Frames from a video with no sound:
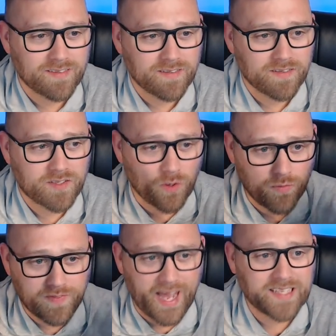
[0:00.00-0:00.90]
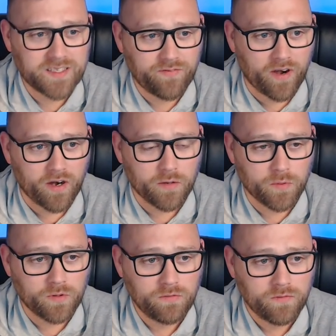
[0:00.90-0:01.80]
So that's a
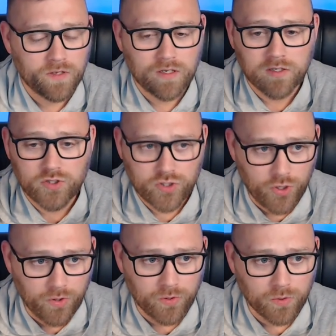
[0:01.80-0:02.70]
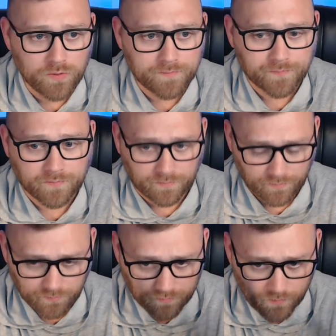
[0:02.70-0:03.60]
variable. Two,
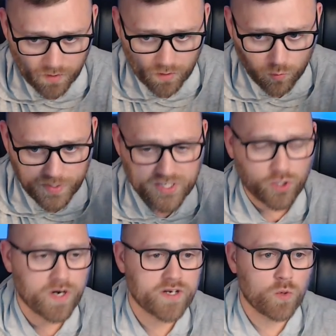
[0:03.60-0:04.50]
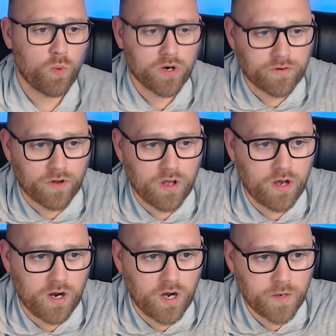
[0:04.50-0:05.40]
we started to work
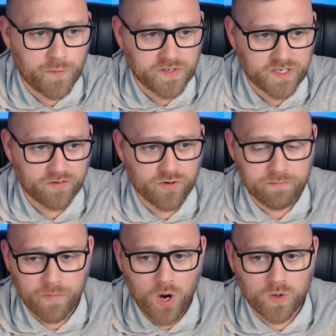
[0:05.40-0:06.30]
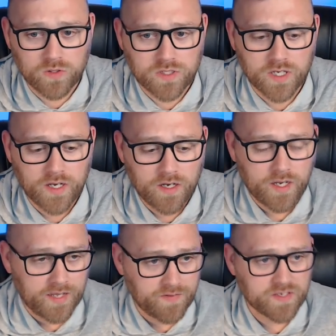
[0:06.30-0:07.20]
100% remote
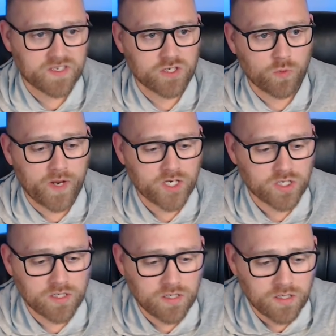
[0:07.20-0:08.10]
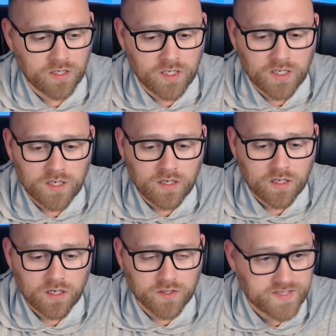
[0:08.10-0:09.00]
in this situation
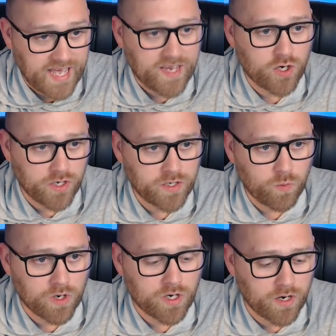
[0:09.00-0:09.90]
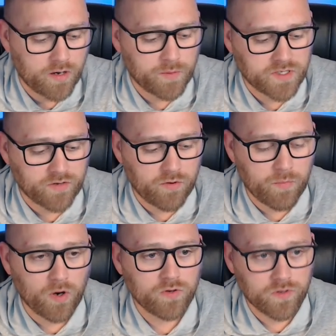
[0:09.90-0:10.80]
because they could work 100% remote,